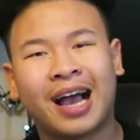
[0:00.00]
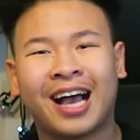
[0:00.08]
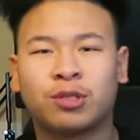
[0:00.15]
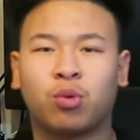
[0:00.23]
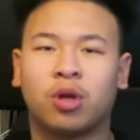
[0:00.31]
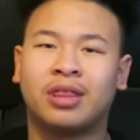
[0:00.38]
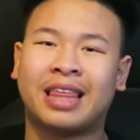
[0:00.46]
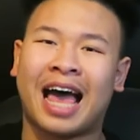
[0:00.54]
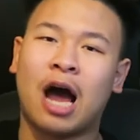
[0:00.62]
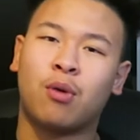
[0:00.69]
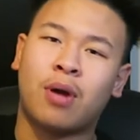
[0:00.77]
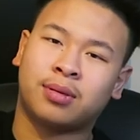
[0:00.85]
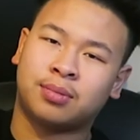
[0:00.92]
Alright guys, well
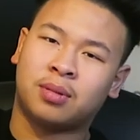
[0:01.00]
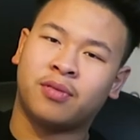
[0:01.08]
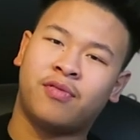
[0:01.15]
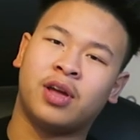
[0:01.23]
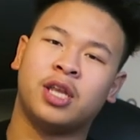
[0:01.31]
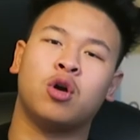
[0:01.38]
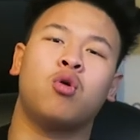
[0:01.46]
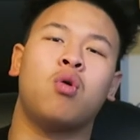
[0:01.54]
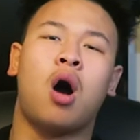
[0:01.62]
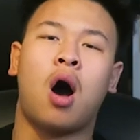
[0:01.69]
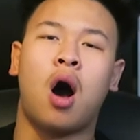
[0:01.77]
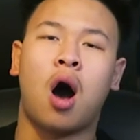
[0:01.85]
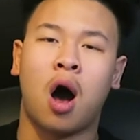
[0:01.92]
that wraps up the video